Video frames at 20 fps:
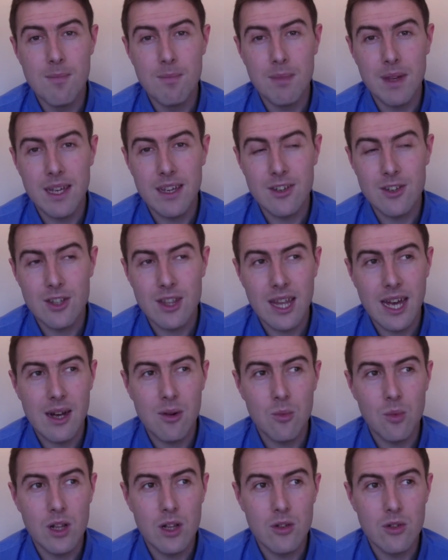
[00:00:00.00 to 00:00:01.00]
because
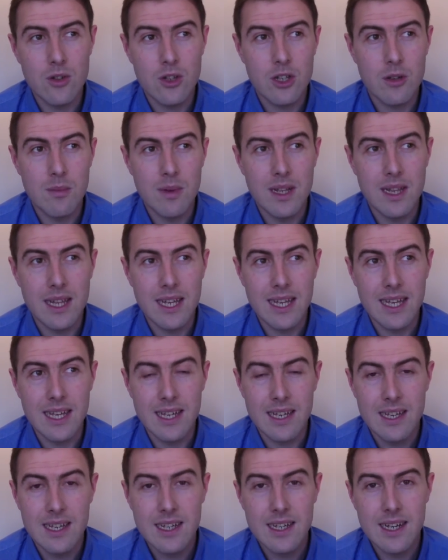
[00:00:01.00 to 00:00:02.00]
that will ultimately